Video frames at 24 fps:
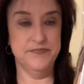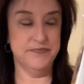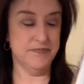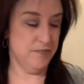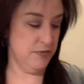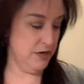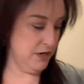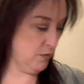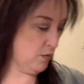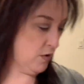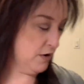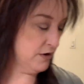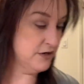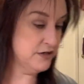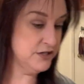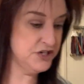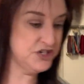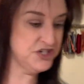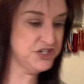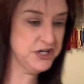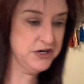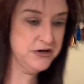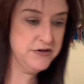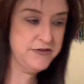But I wanted to
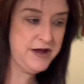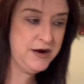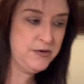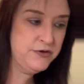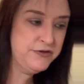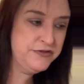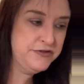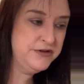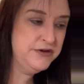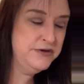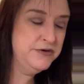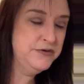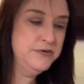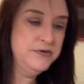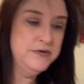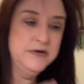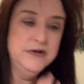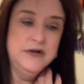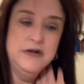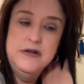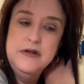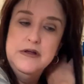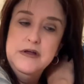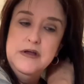share that with you.
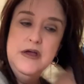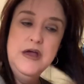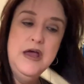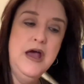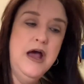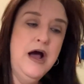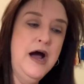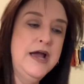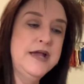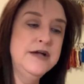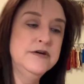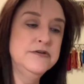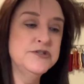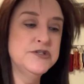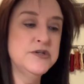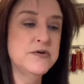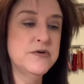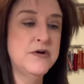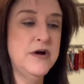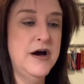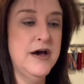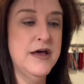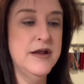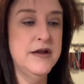I also
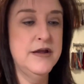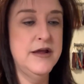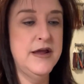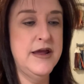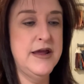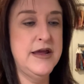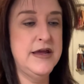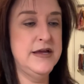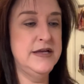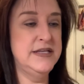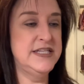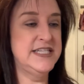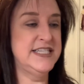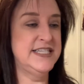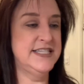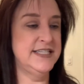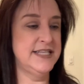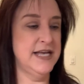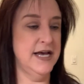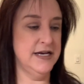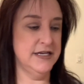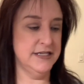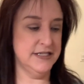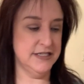got a
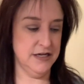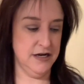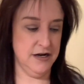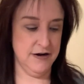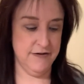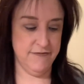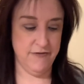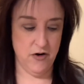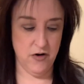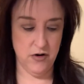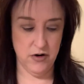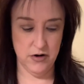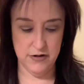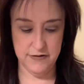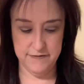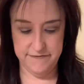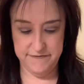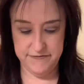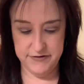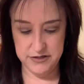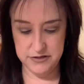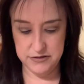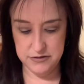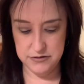set of
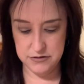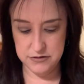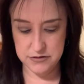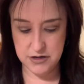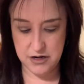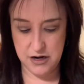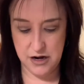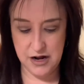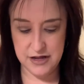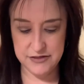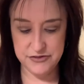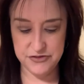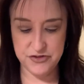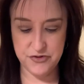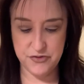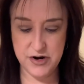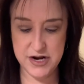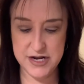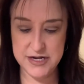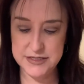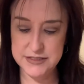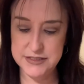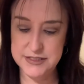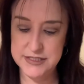Aurifil cotton
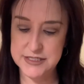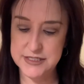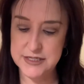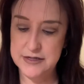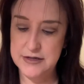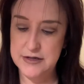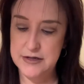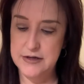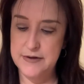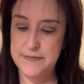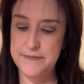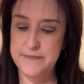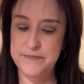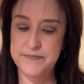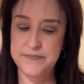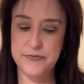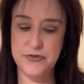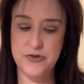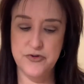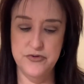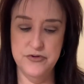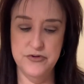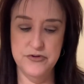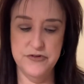threads
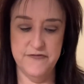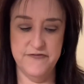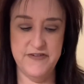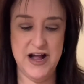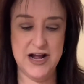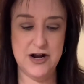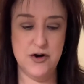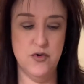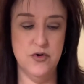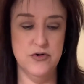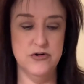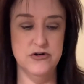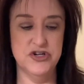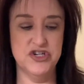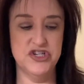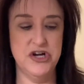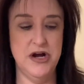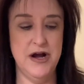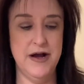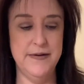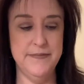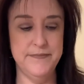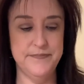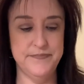through the Fat Quarter
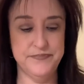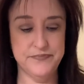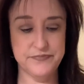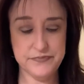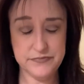Shop